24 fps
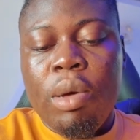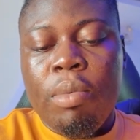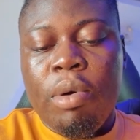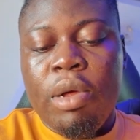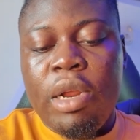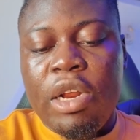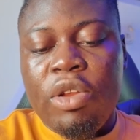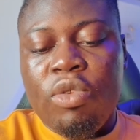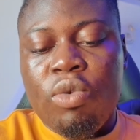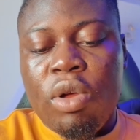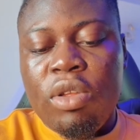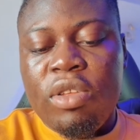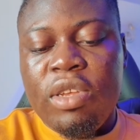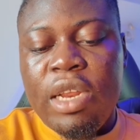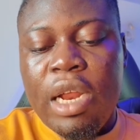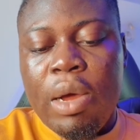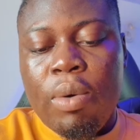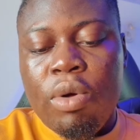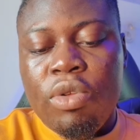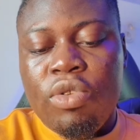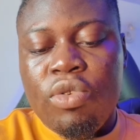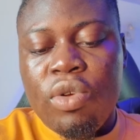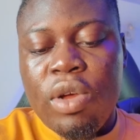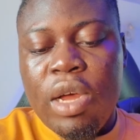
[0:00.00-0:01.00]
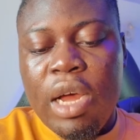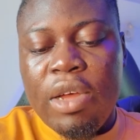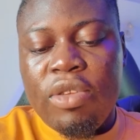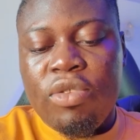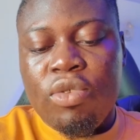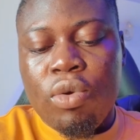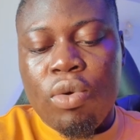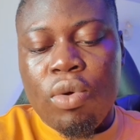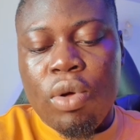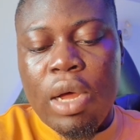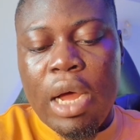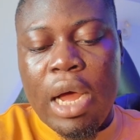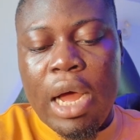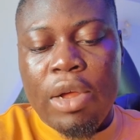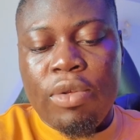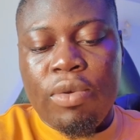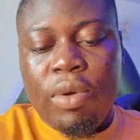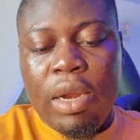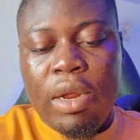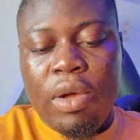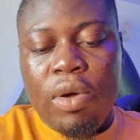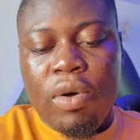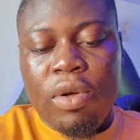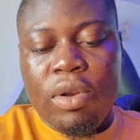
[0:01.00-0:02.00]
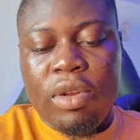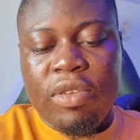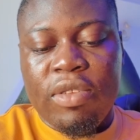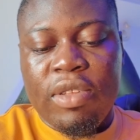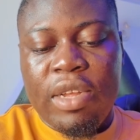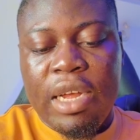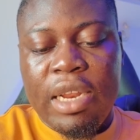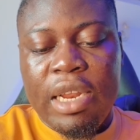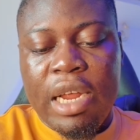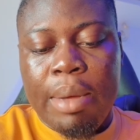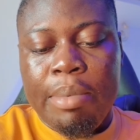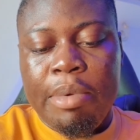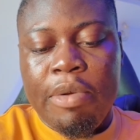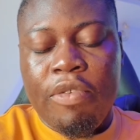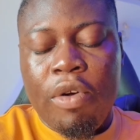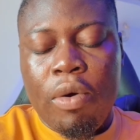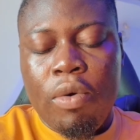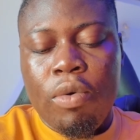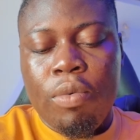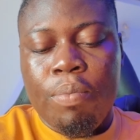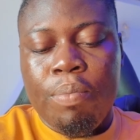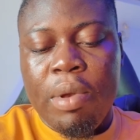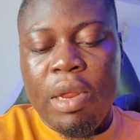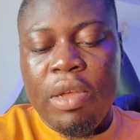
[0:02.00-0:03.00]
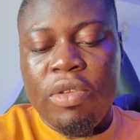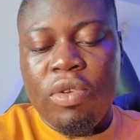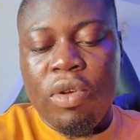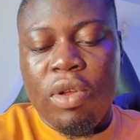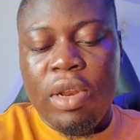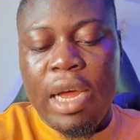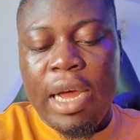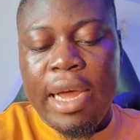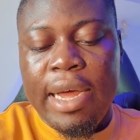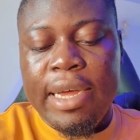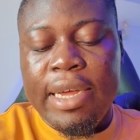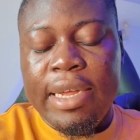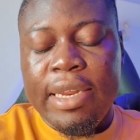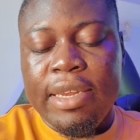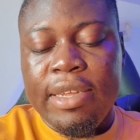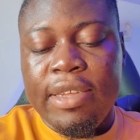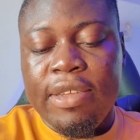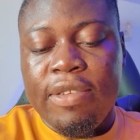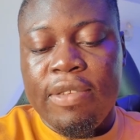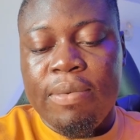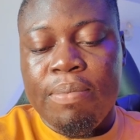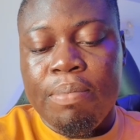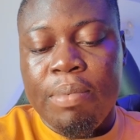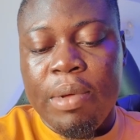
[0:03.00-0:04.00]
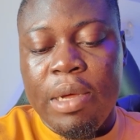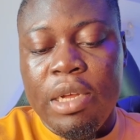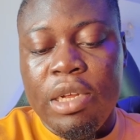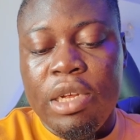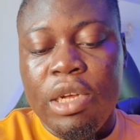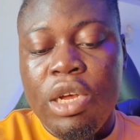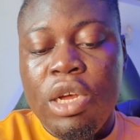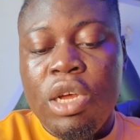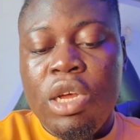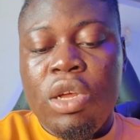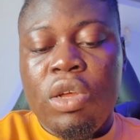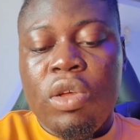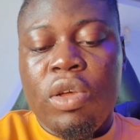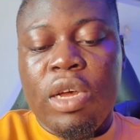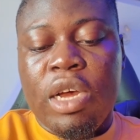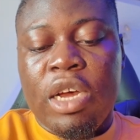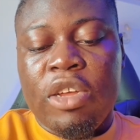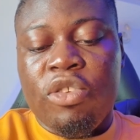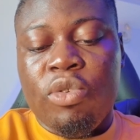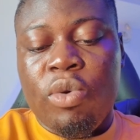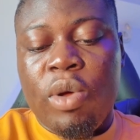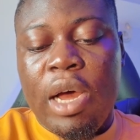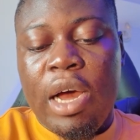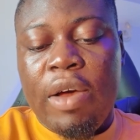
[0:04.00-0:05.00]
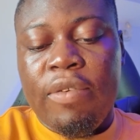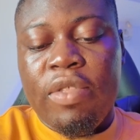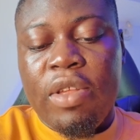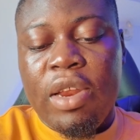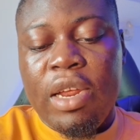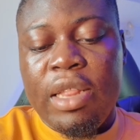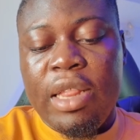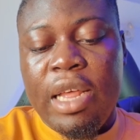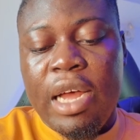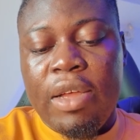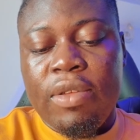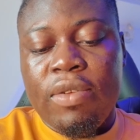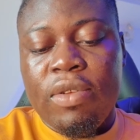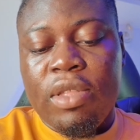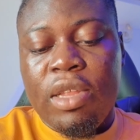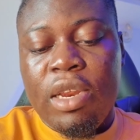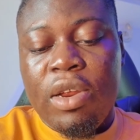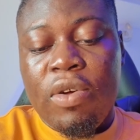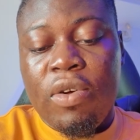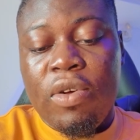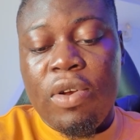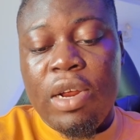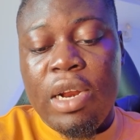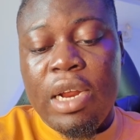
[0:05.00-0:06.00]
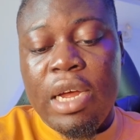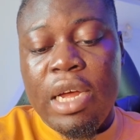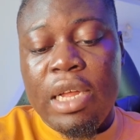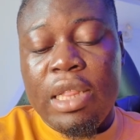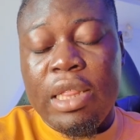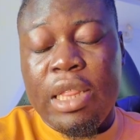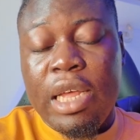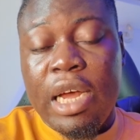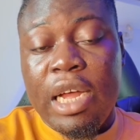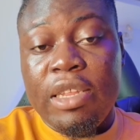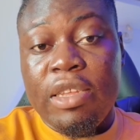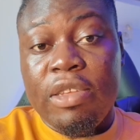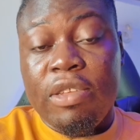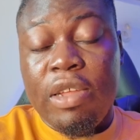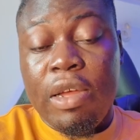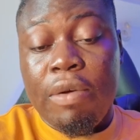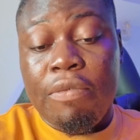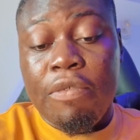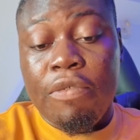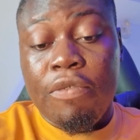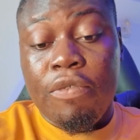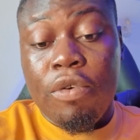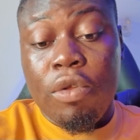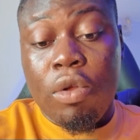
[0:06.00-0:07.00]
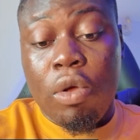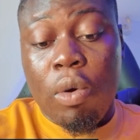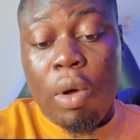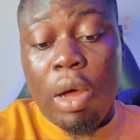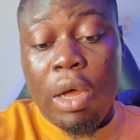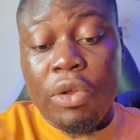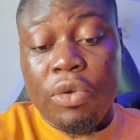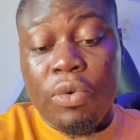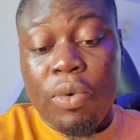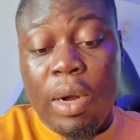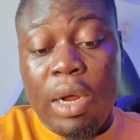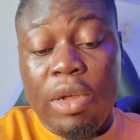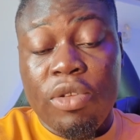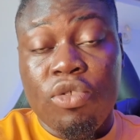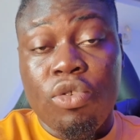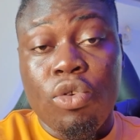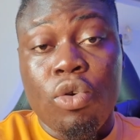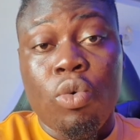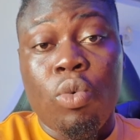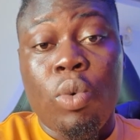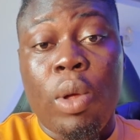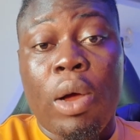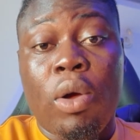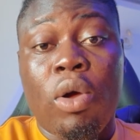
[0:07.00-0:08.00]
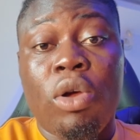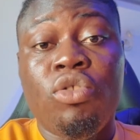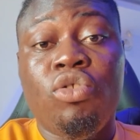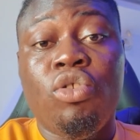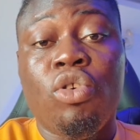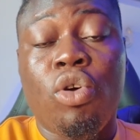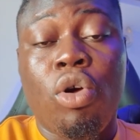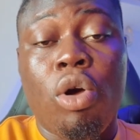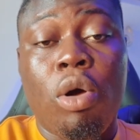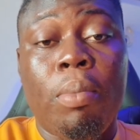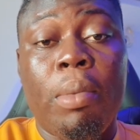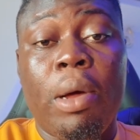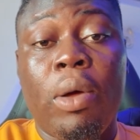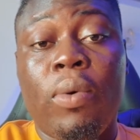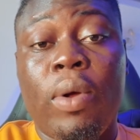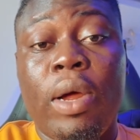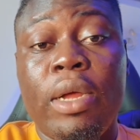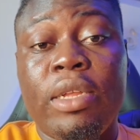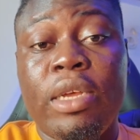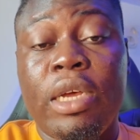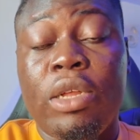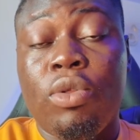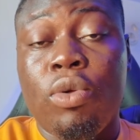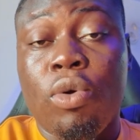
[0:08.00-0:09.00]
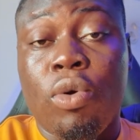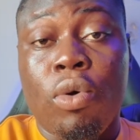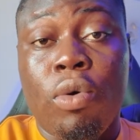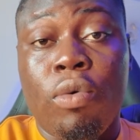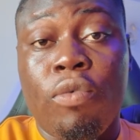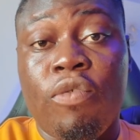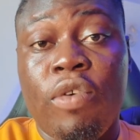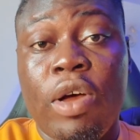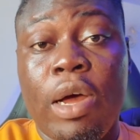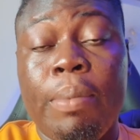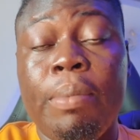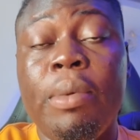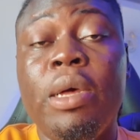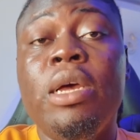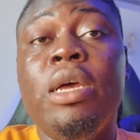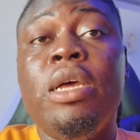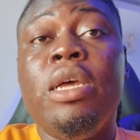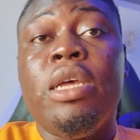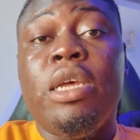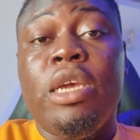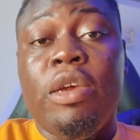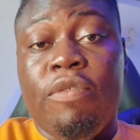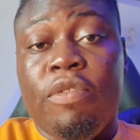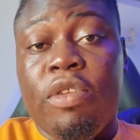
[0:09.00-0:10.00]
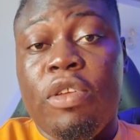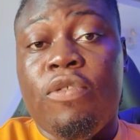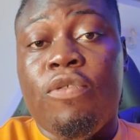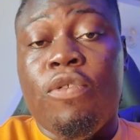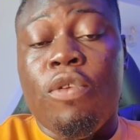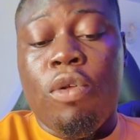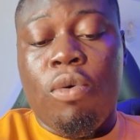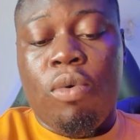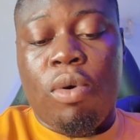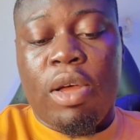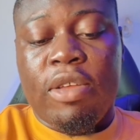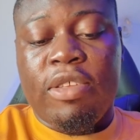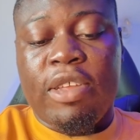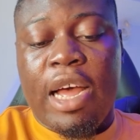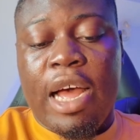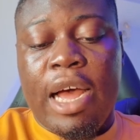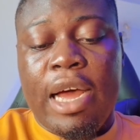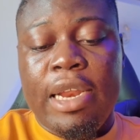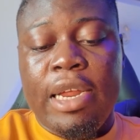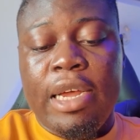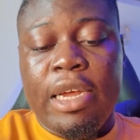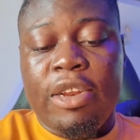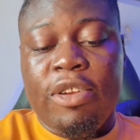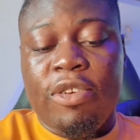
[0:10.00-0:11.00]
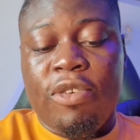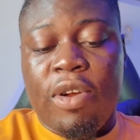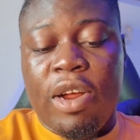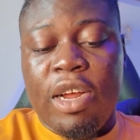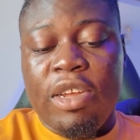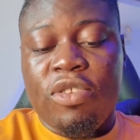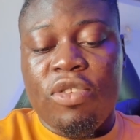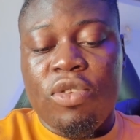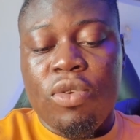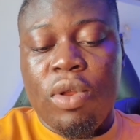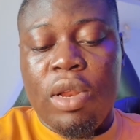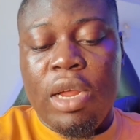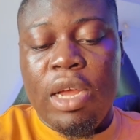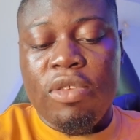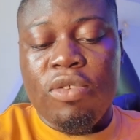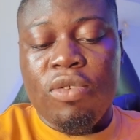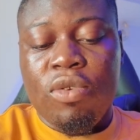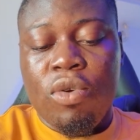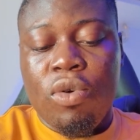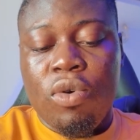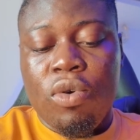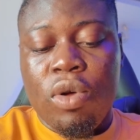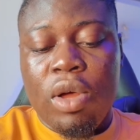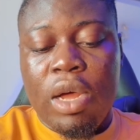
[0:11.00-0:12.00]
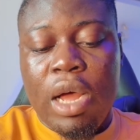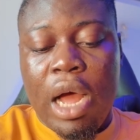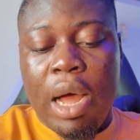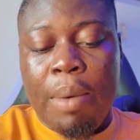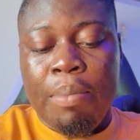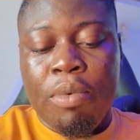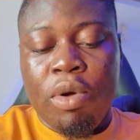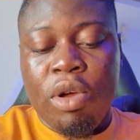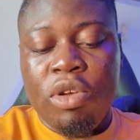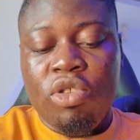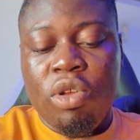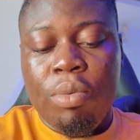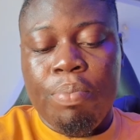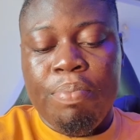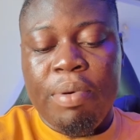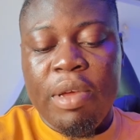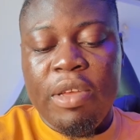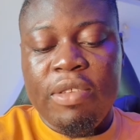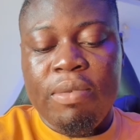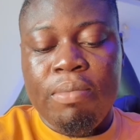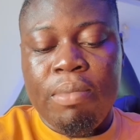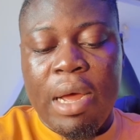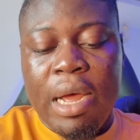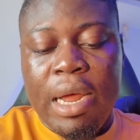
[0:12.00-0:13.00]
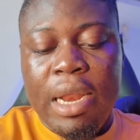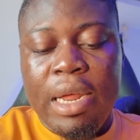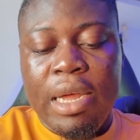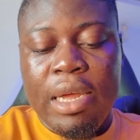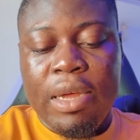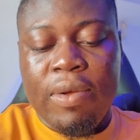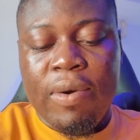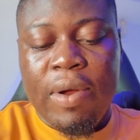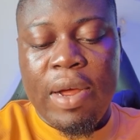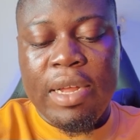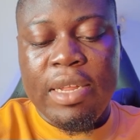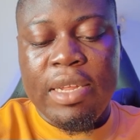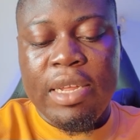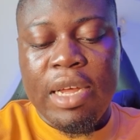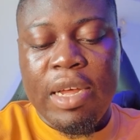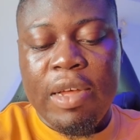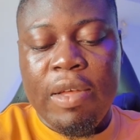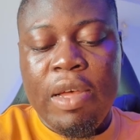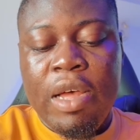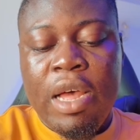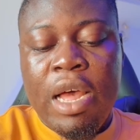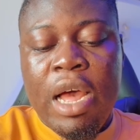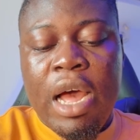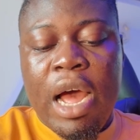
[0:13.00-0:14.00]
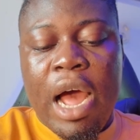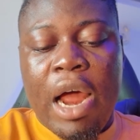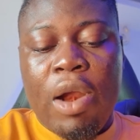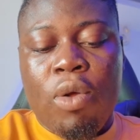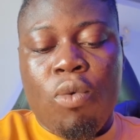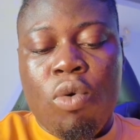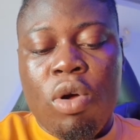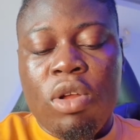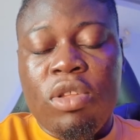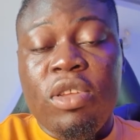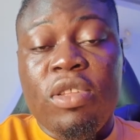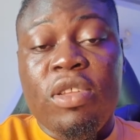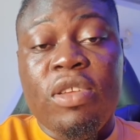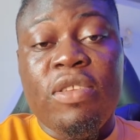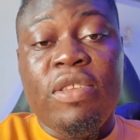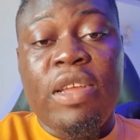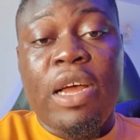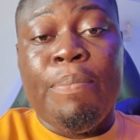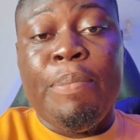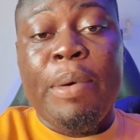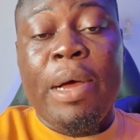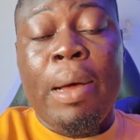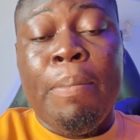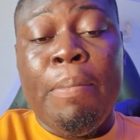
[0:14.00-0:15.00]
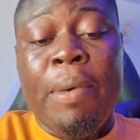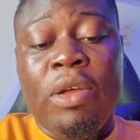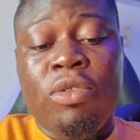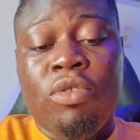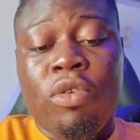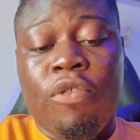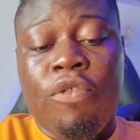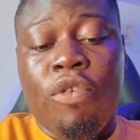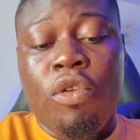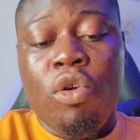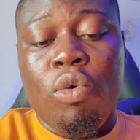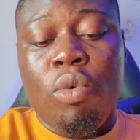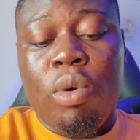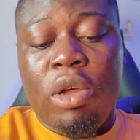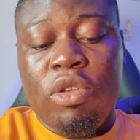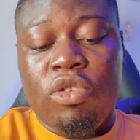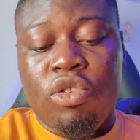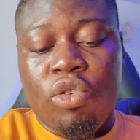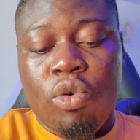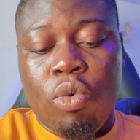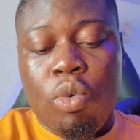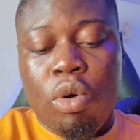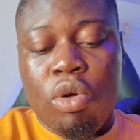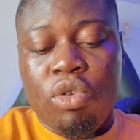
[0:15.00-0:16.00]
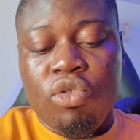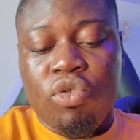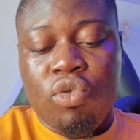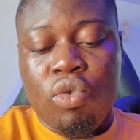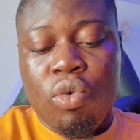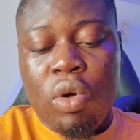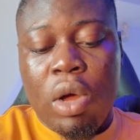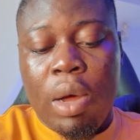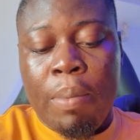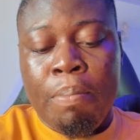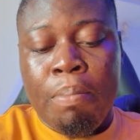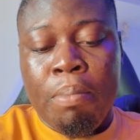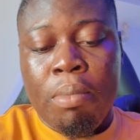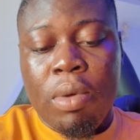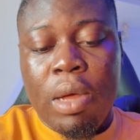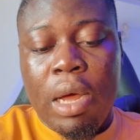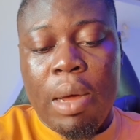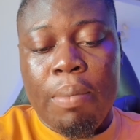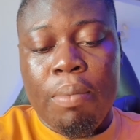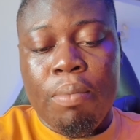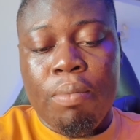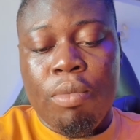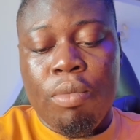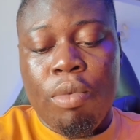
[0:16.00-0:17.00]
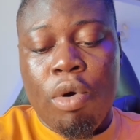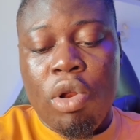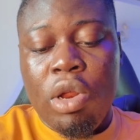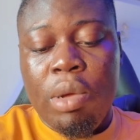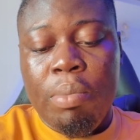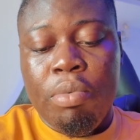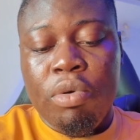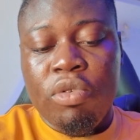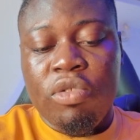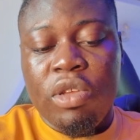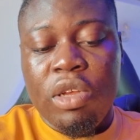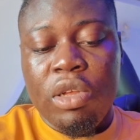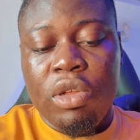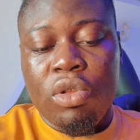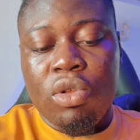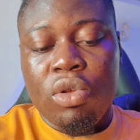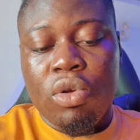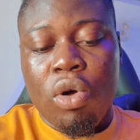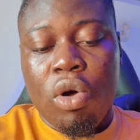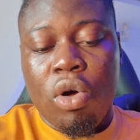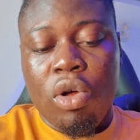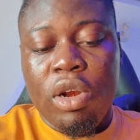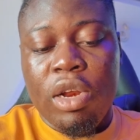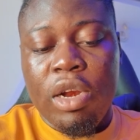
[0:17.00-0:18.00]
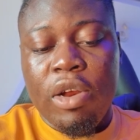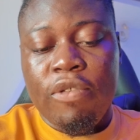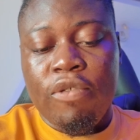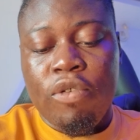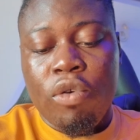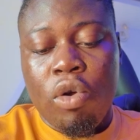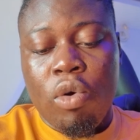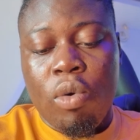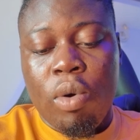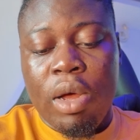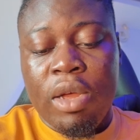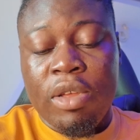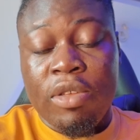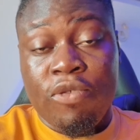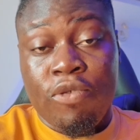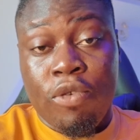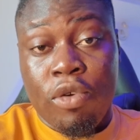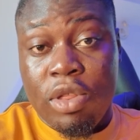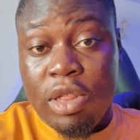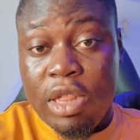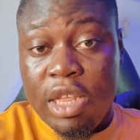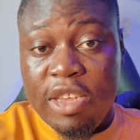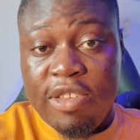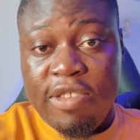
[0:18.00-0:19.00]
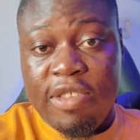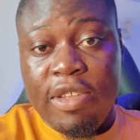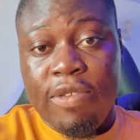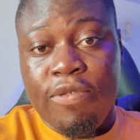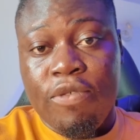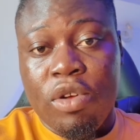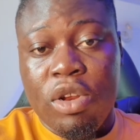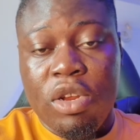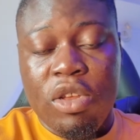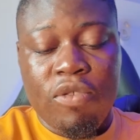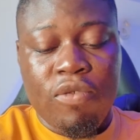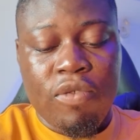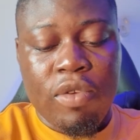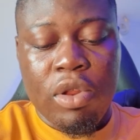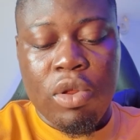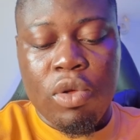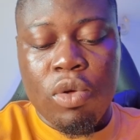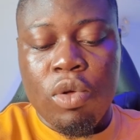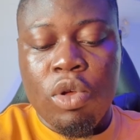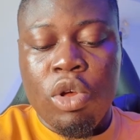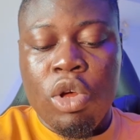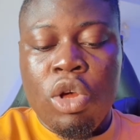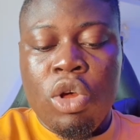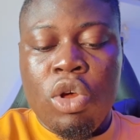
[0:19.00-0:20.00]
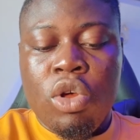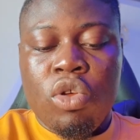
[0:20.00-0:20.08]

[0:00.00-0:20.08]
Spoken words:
But there's one thing I want you guys to actually understand, that before we place order in this page, you can see we have 3,337 followers, right? So we are going to come back right here to confirm if this follower was added, right? So let's go. I'm going to paste my link right here, and quantity is the amount of followers you want. So I'm only boosting 100 followers for testing for this video.